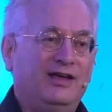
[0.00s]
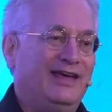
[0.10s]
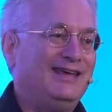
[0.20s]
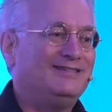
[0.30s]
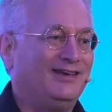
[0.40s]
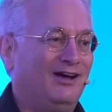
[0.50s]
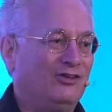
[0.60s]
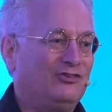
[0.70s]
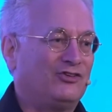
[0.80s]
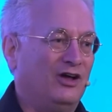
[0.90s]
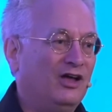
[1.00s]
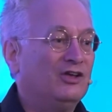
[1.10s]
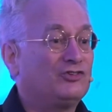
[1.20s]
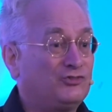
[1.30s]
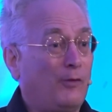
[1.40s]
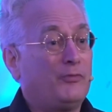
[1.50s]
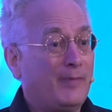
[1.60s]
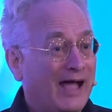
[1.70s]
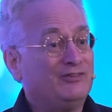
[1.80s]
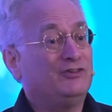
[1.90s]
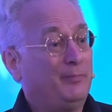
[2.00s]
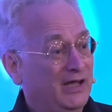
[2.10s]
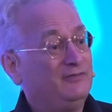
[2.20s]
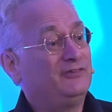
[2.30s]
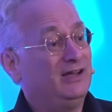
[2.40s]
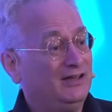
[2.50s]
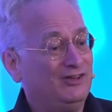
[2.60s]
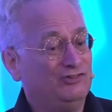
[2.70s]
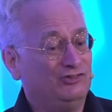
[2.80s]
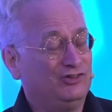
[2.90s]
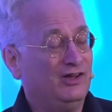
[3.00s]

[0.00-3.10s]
Easy answer, stop them having to pay for their lunch.